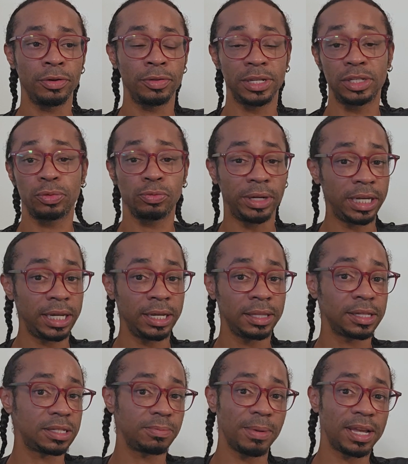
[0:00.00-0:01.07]
this reading,
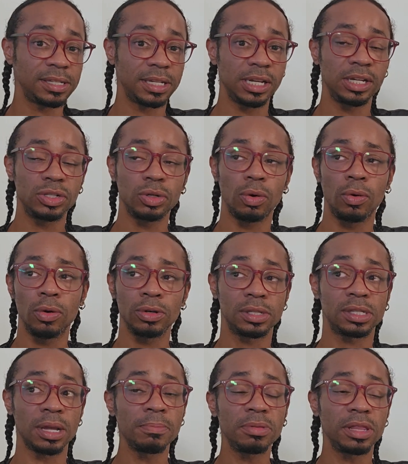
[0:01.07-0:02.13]
this message, or
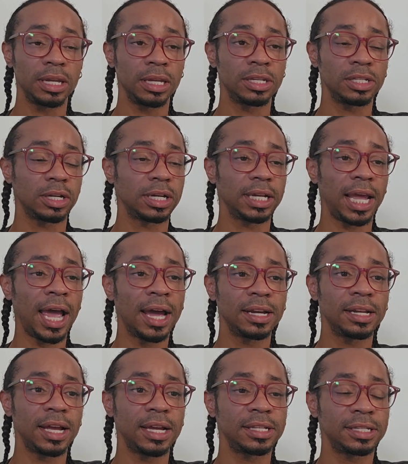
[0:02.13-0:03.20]
something is going to
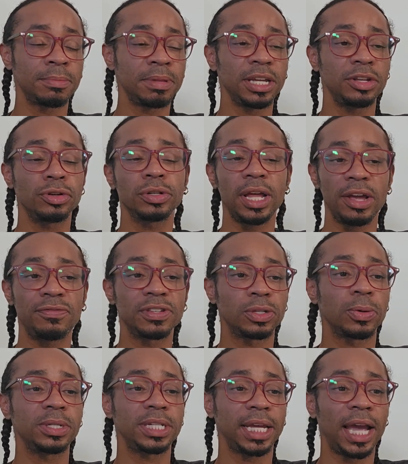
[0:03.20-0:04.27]
catalyze, something in your life is
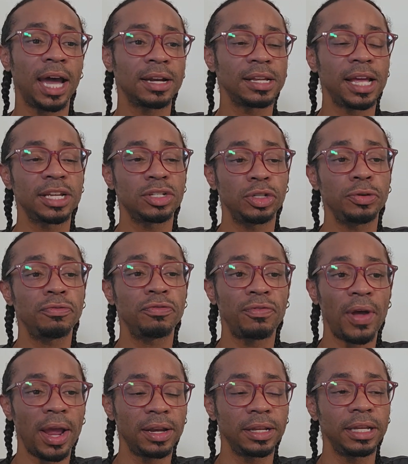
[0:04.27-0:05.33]
going to catalyze you
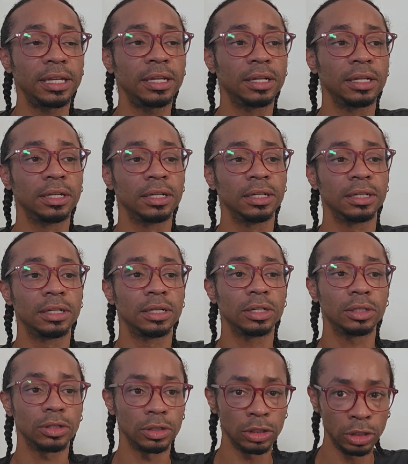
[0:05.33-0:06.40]
finally
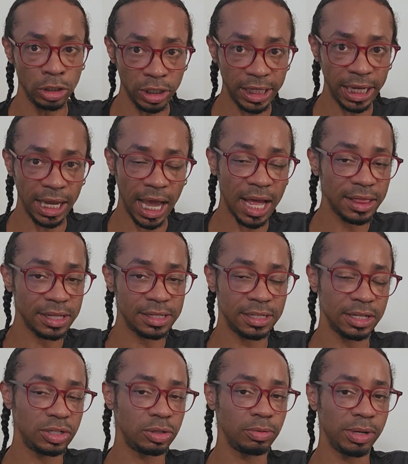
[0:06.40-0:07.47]
looking at the
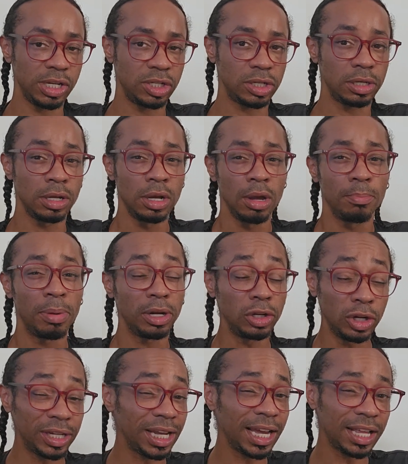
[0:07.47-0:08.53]
situation. But
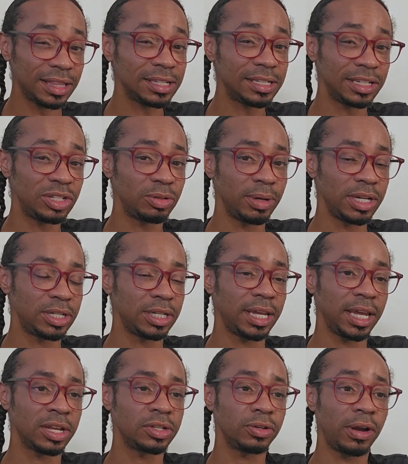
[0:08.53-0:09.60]
looking at the situation,
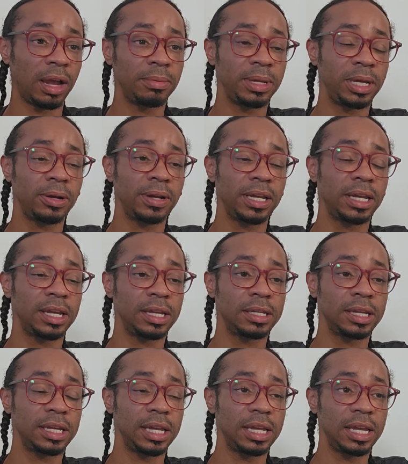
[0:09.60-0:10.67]
Cancer, I'm hearing
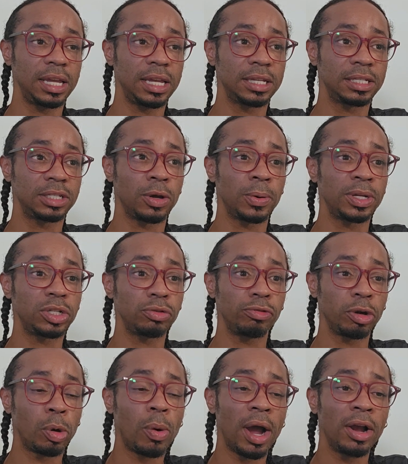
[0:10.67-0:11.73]
is going to
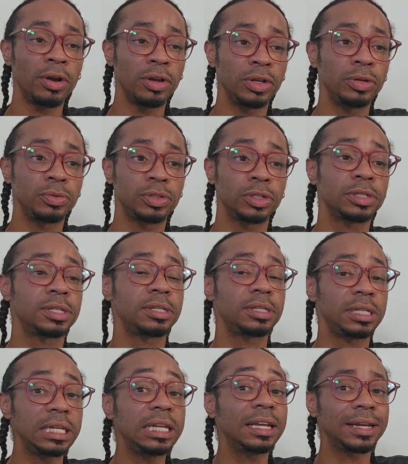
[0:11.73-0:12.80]
require you to
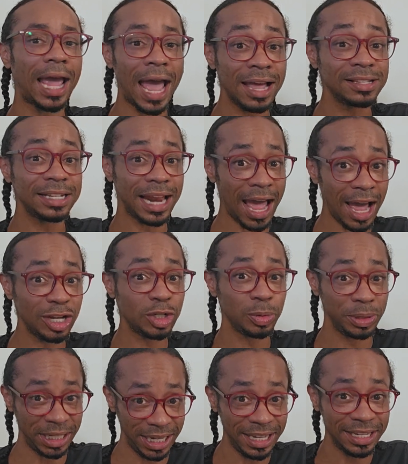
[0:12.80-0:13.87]
see it as it
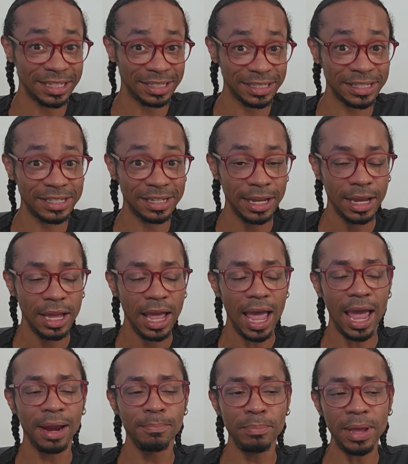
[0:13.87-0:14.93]
actually is,
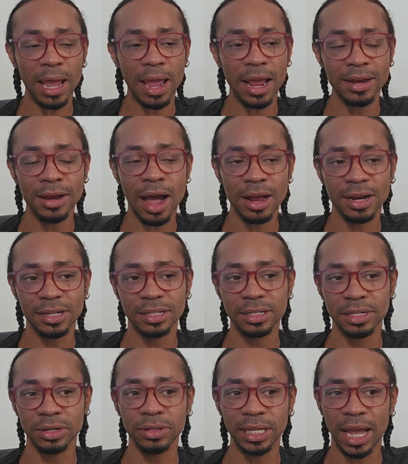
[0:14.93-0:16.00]
and not
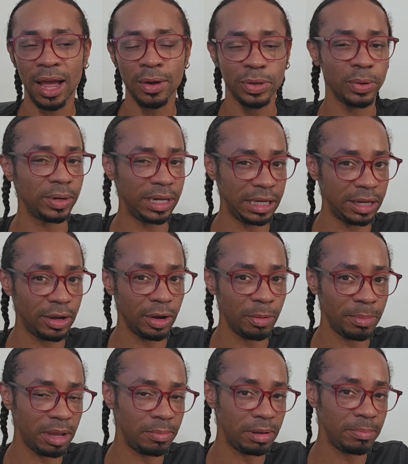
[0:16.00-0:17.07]
necessarily how your ego
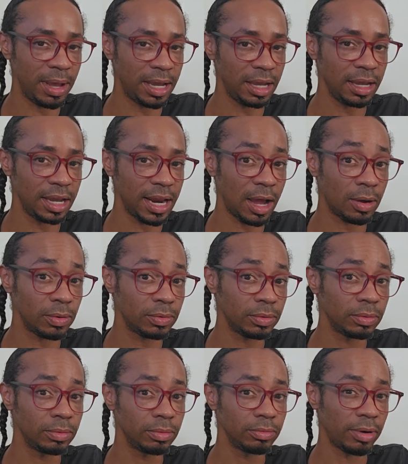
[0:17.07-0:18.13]
may be making it out
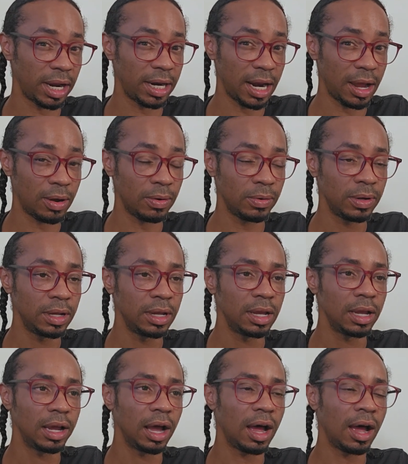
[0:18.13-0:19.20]
right now.
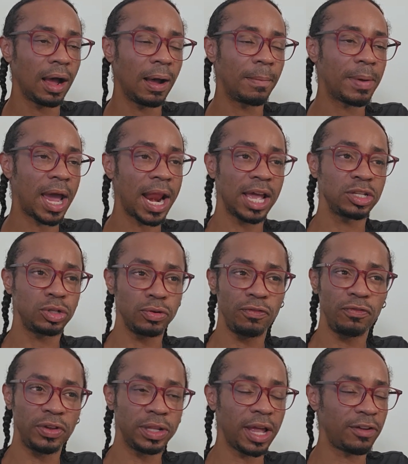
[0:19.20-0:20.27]
And I do
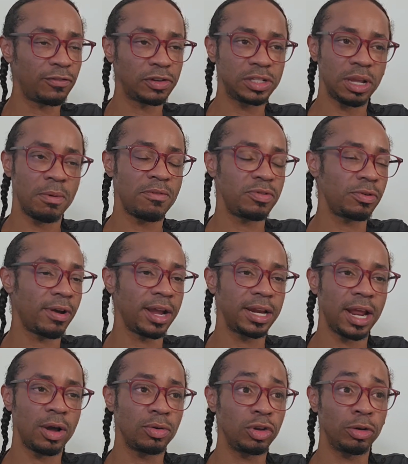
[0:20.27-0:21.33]
feel like for some of you right
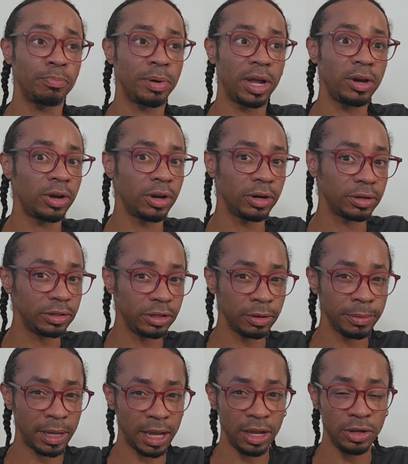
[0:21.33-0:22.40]
now, your butt hurt.
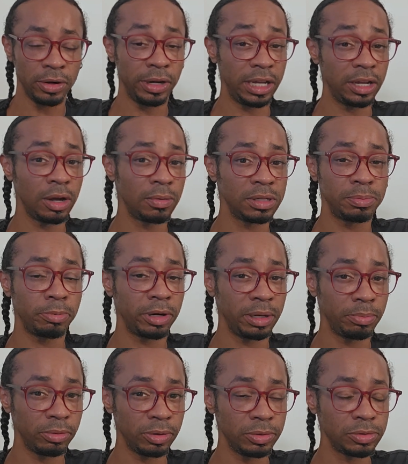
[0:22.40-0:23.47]
Okay, your ego is pretty
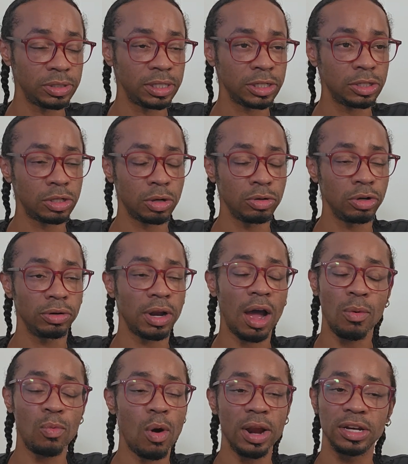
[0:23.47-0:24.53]
bruised, and so you're
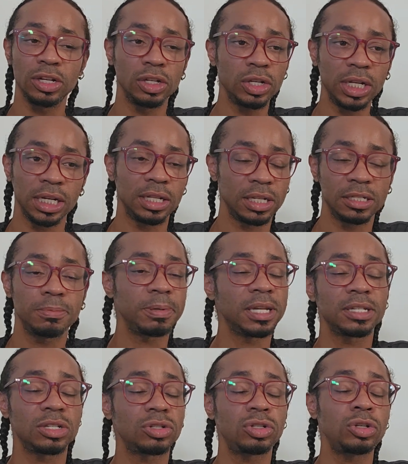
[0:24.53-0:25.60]
not wanting to look at this
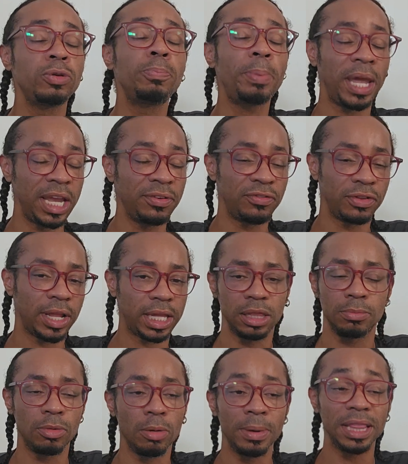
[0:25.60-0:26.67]
because it's too painful at
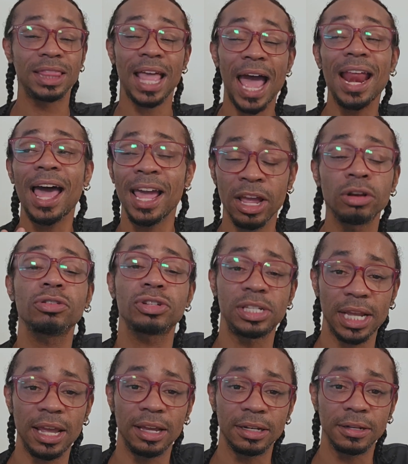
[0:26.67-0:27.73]
the moment. That I
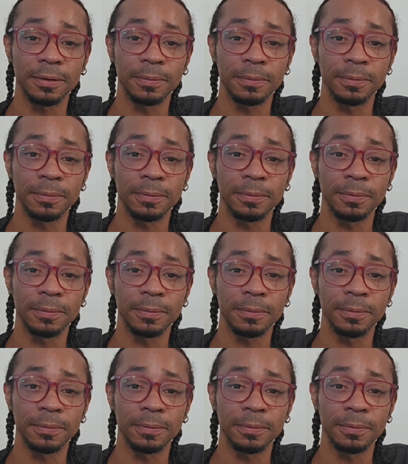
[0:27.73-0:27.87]
understand.